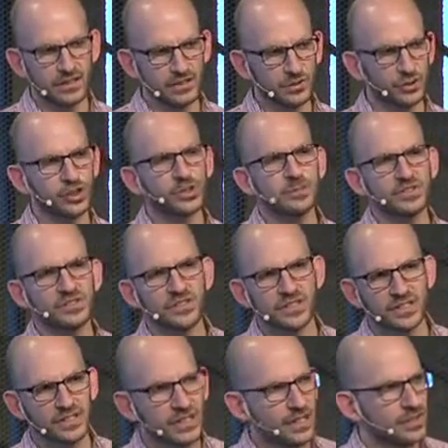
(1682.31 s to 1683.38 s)

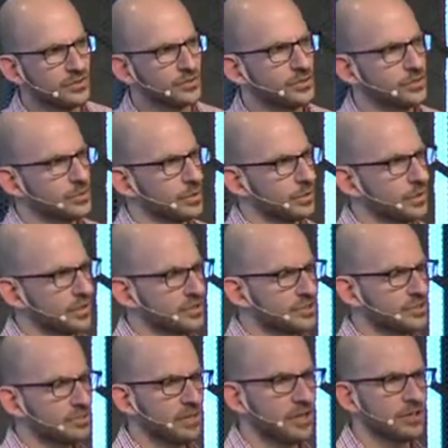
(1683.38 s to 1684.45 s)
legitimacy to your
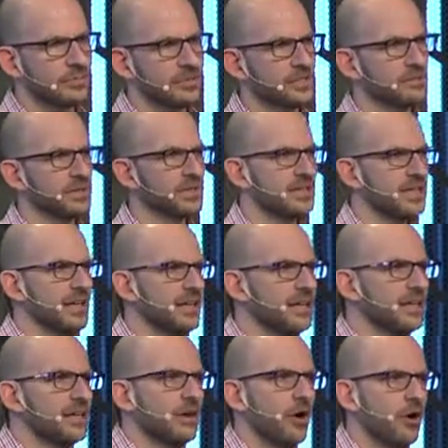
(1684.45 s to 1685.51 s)
experiments. But again,
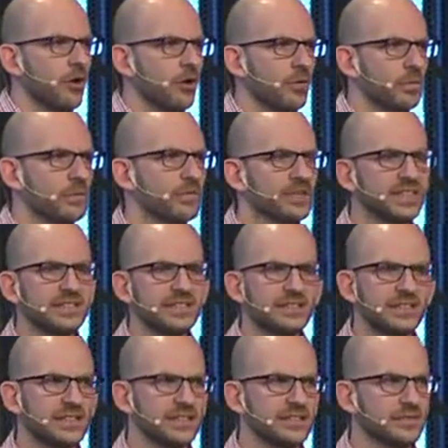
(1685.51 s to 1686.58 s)
all we really
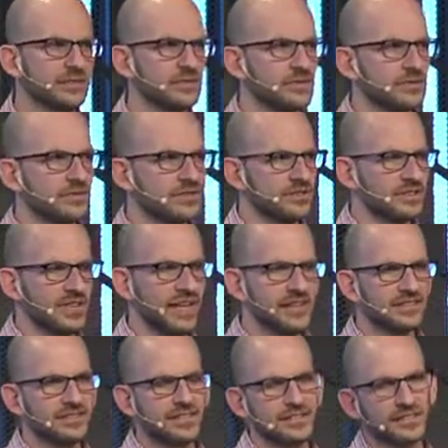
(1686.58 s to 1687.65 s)
did to
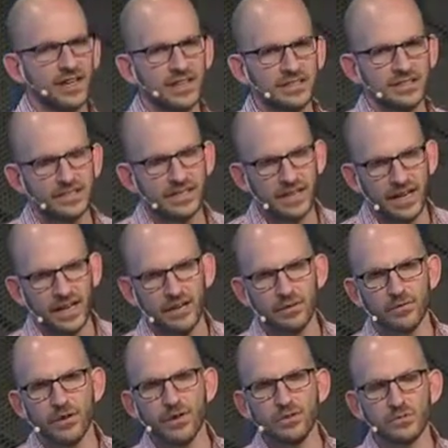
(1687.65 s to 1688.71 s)
test this idea
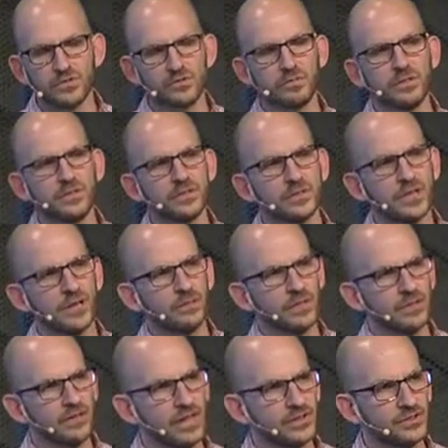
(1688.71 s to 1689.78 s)
out was build a
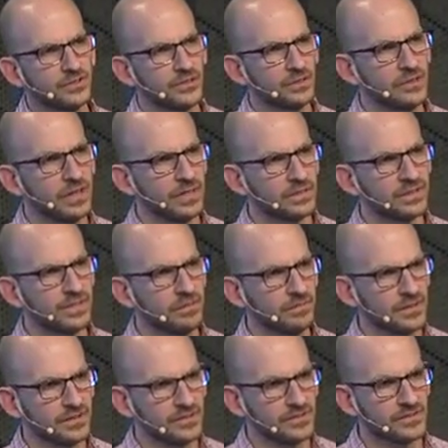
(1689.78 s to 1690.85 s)
couple of HTML
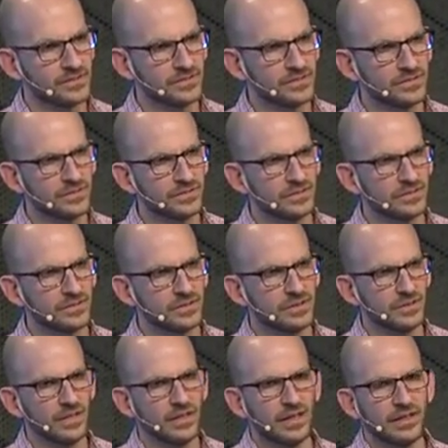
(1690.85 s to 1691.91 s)
templates
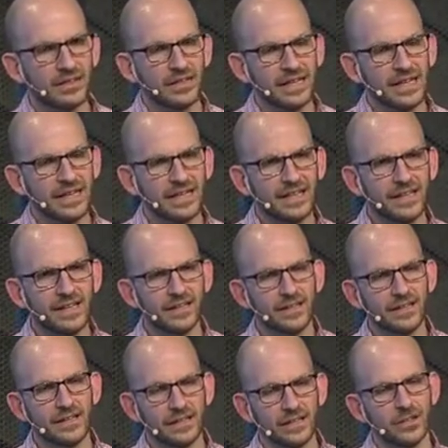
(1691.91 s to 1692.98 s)
that
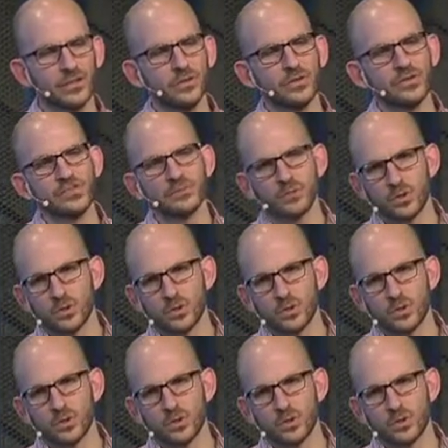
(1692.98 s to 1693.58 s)
included some